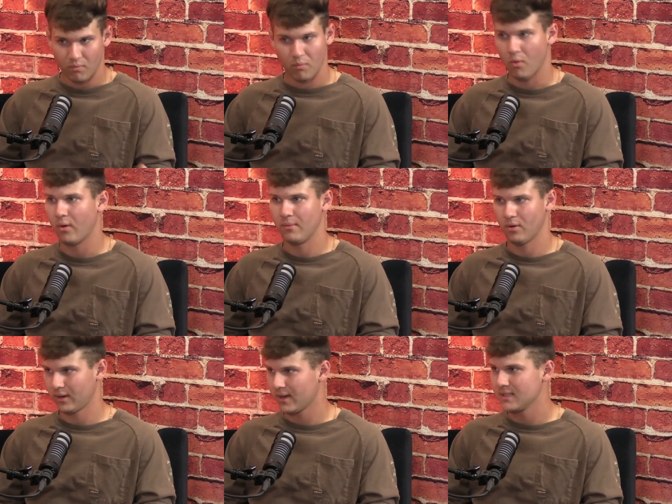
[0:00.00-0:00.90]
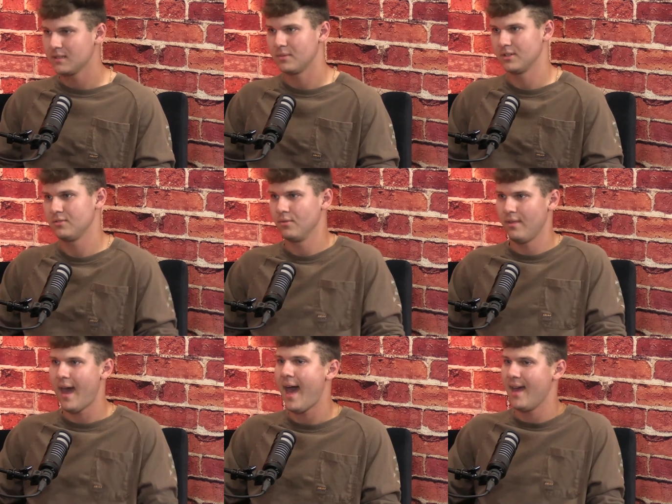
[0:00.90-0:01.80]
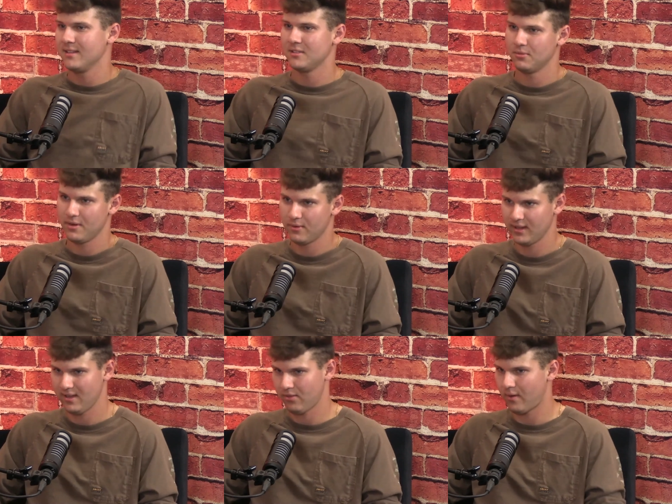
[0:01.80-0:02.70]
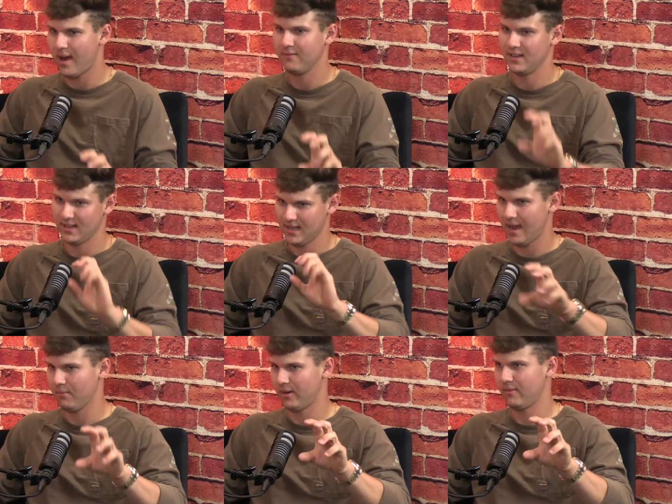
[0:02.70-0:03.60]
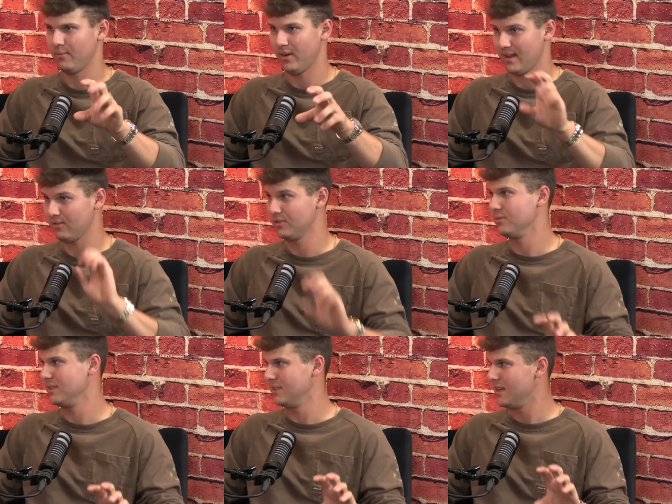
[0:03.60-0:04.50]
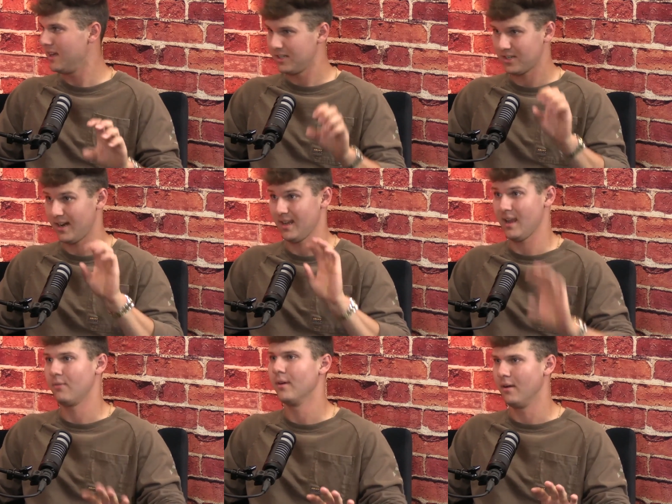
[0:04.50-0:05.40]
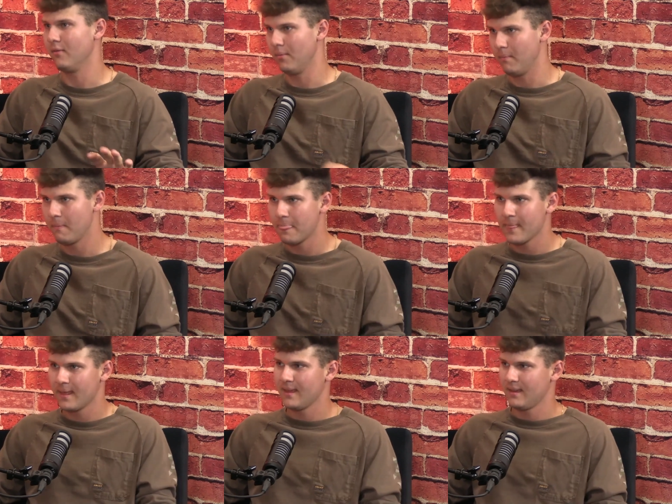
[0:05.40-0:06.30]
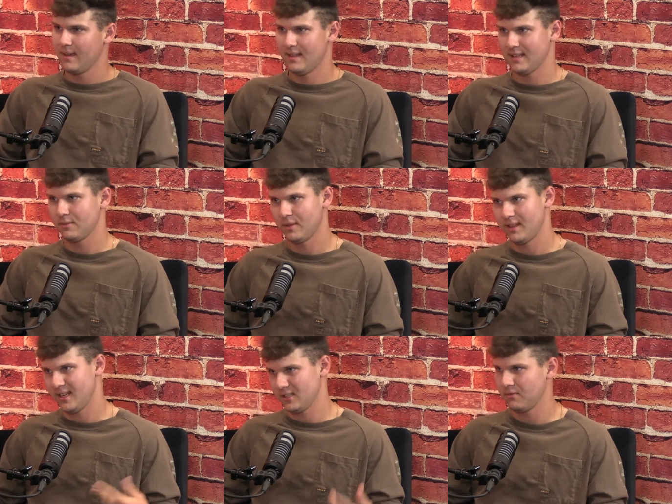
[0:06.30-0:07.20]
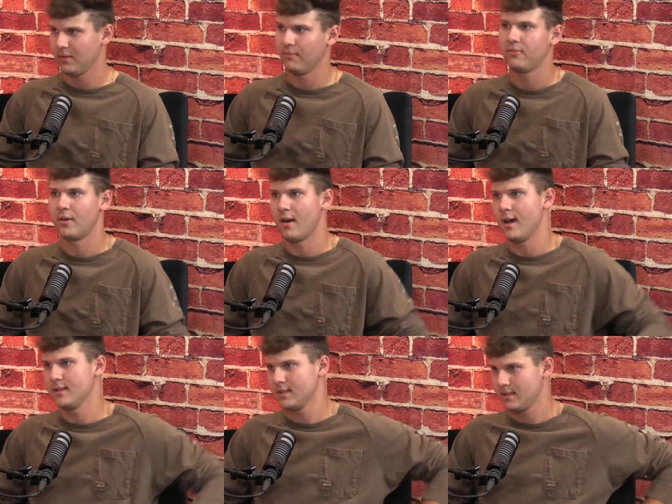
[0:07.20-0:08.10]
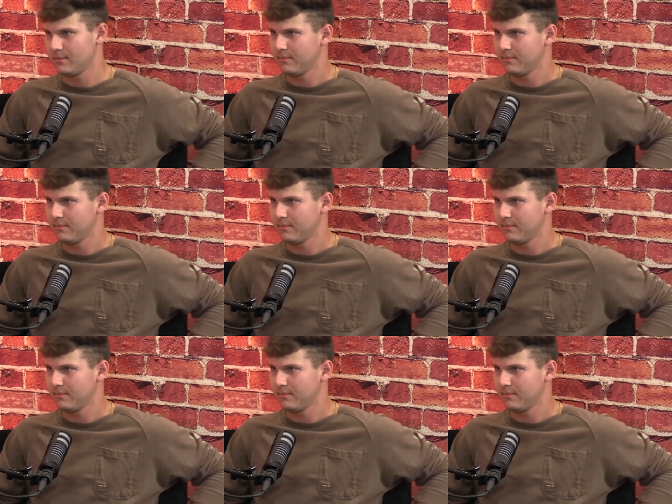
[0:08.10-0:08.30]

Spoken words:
more and more customers through that. So we really thrived in a time where everybody else was trying to get rid of them. And that's when things flipped for us.